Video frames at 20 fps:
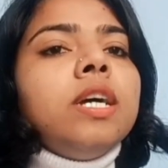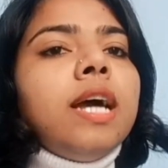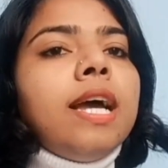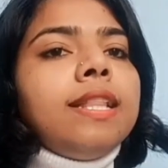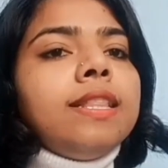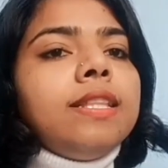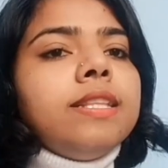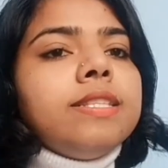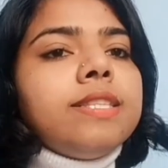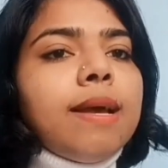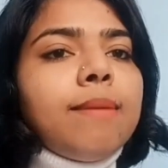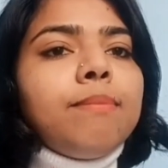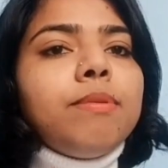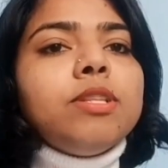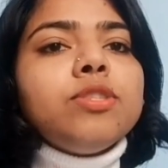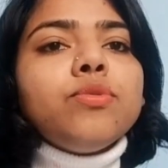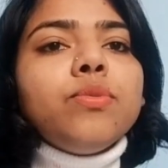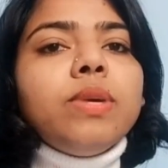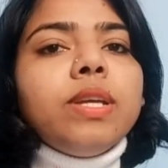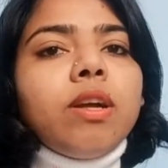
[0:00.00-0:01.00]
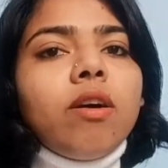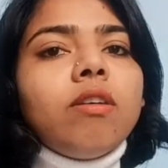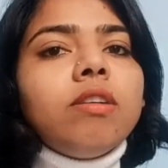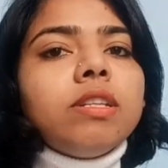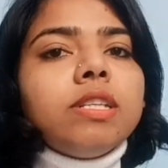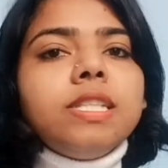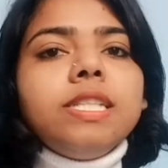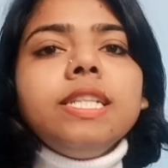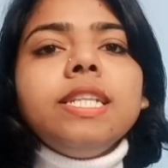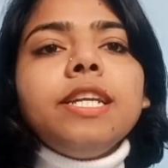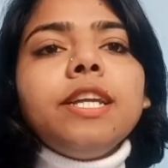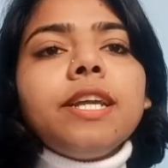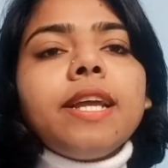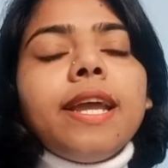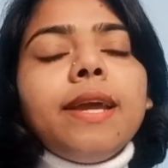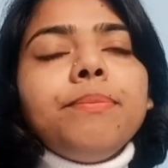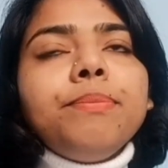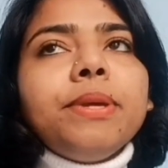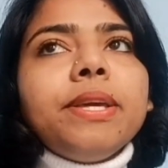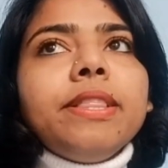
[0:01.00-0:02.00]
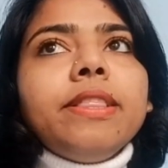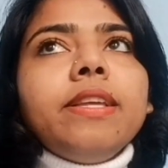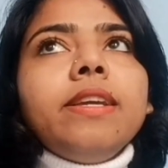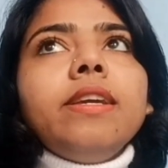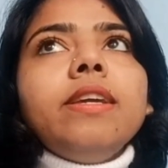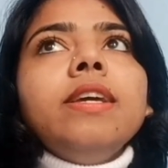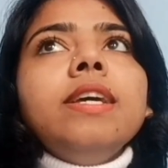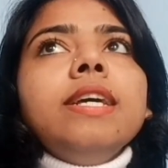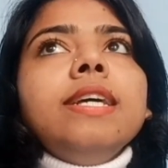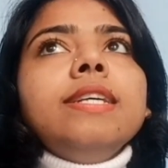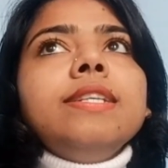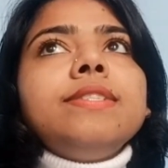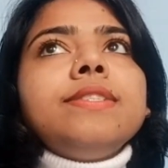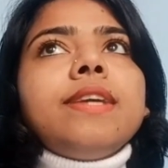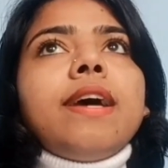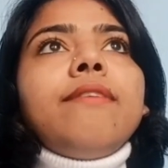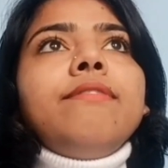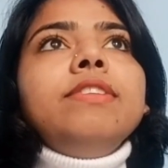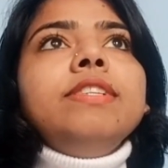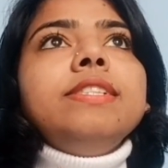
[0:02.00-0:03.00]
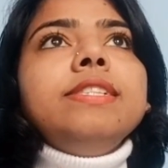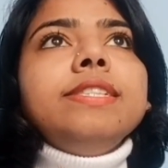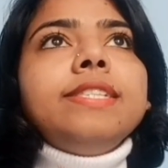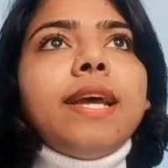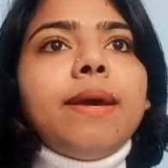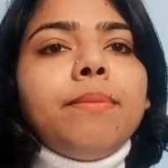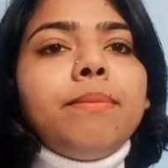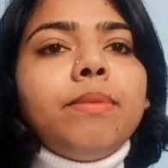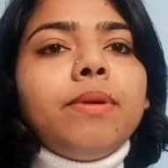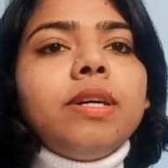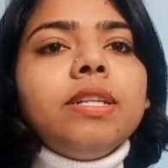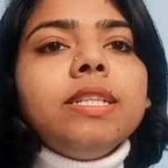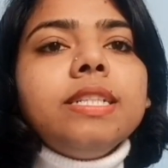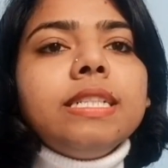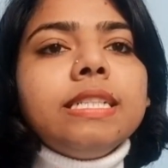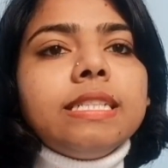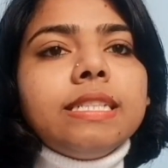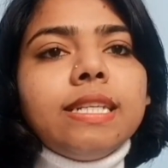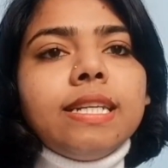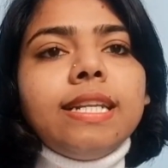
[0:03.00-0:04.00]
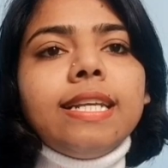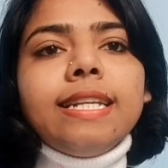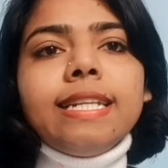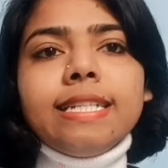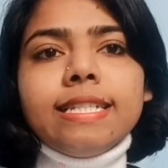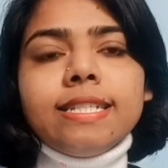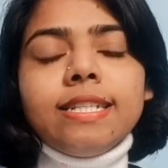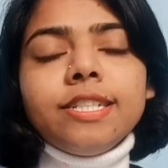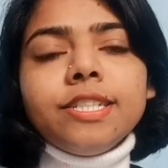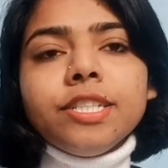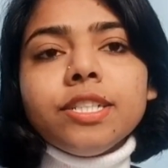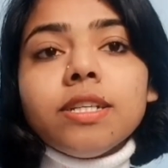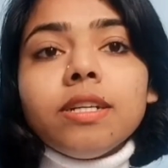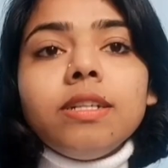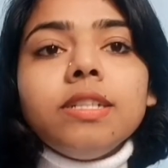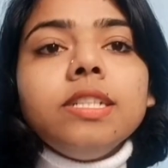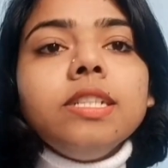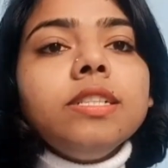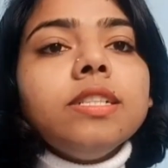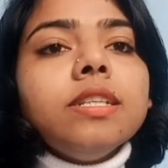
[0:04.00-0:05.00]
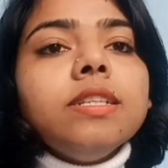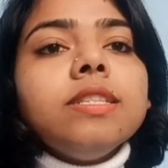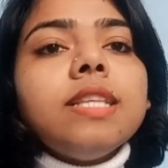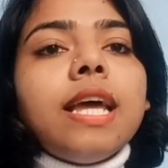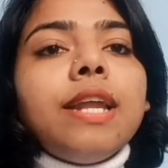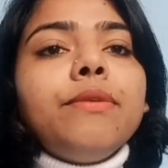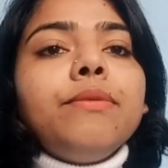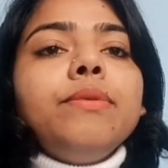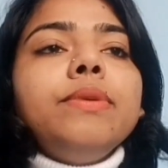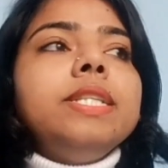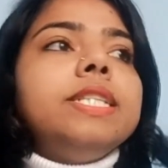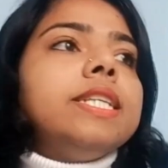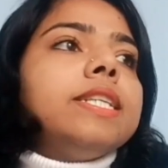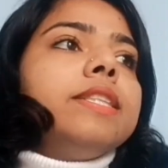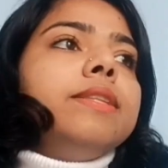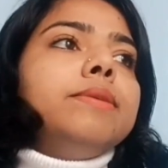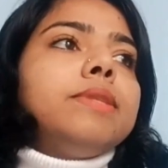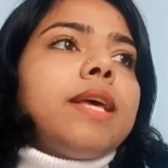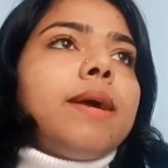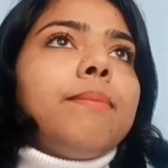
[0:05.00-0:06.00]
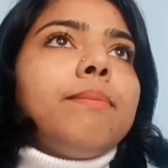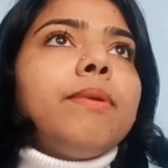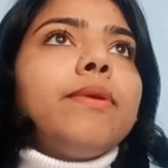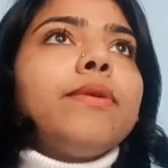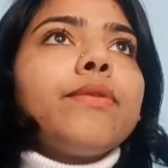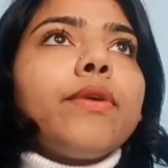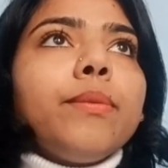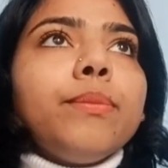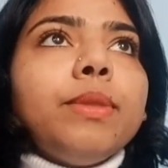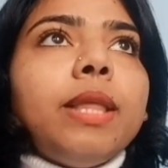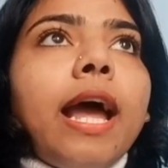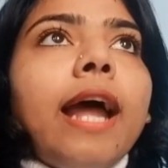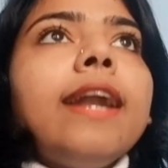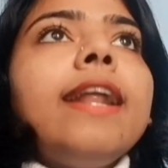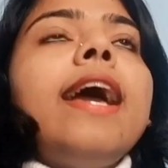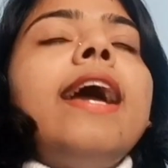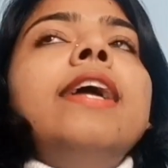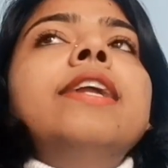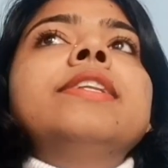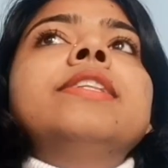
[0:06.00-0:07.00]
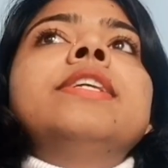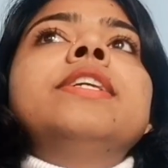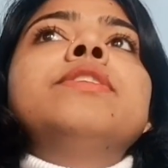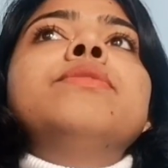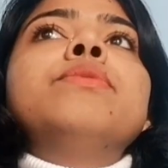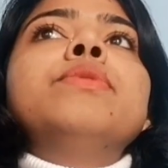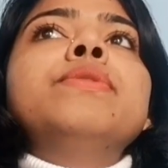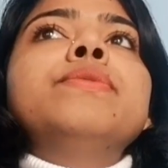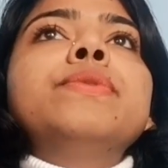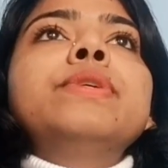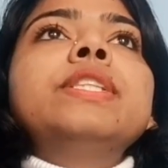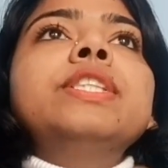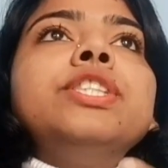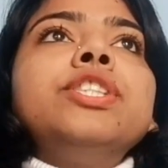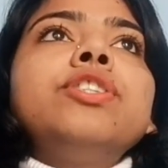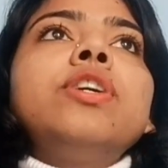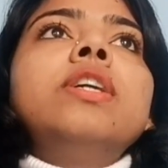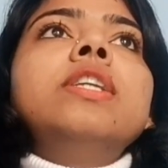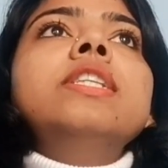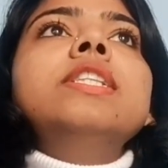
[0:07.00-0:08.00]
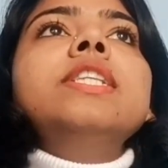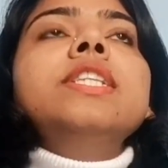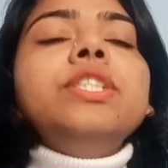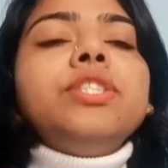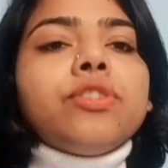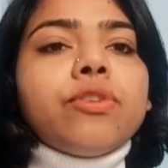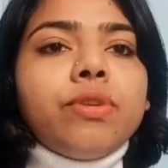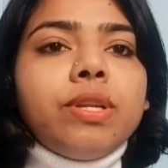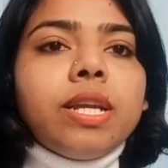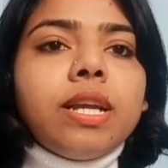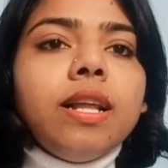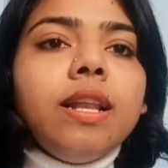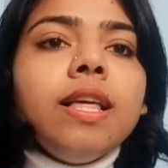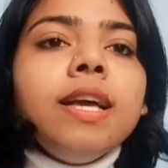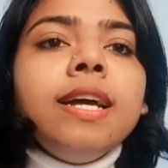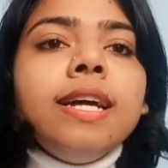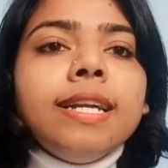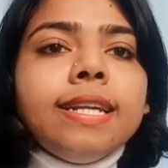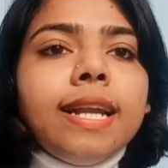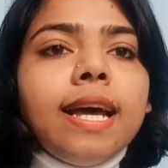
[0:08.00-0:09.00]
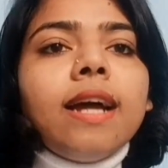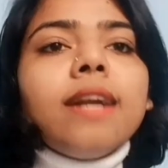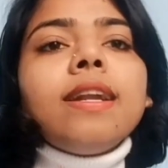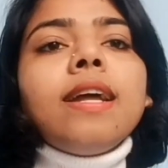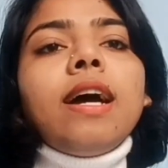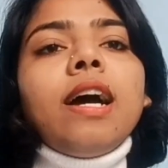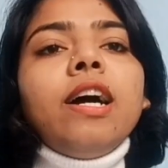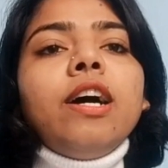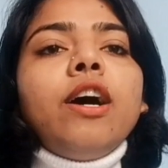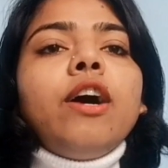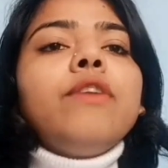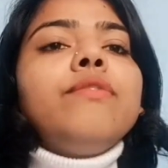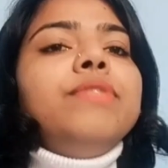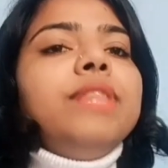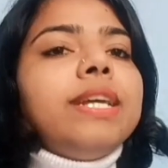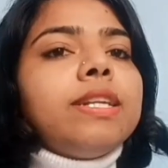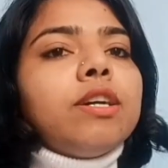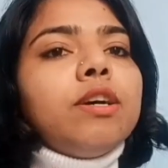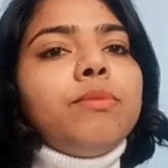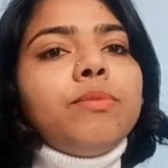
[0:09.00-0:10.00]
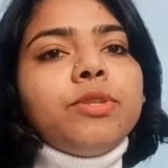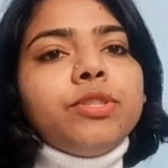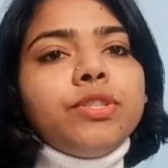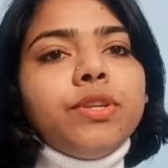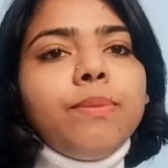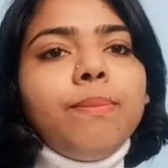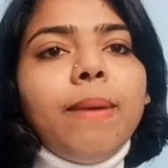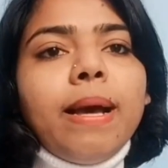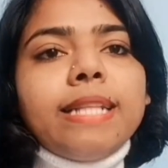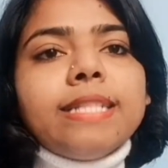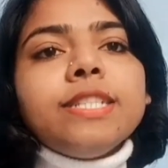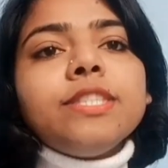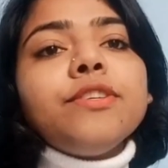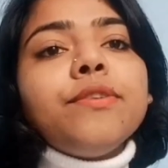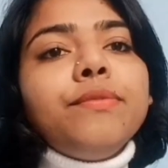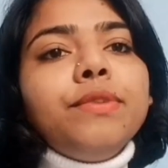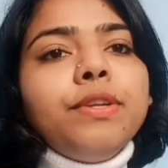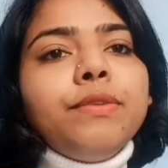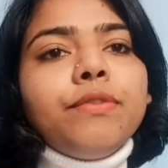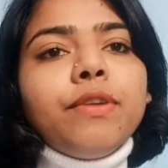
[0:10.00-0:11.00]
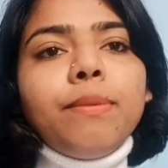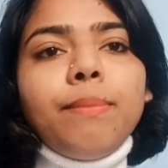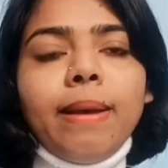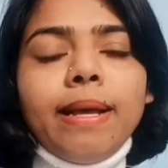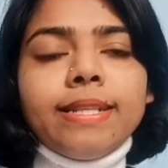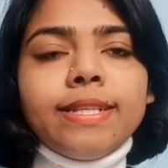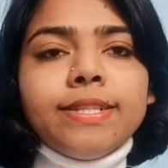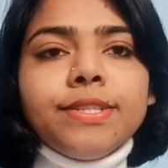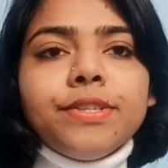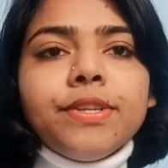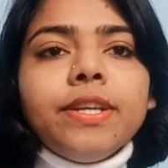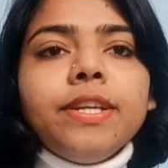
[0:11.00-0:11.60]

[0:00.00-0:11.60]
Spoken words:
and the samples were already kept in the stability chamber in real and accelerated conditions, and we will take the sample from that, and then we will study the historical data of that commercial batches of different batches.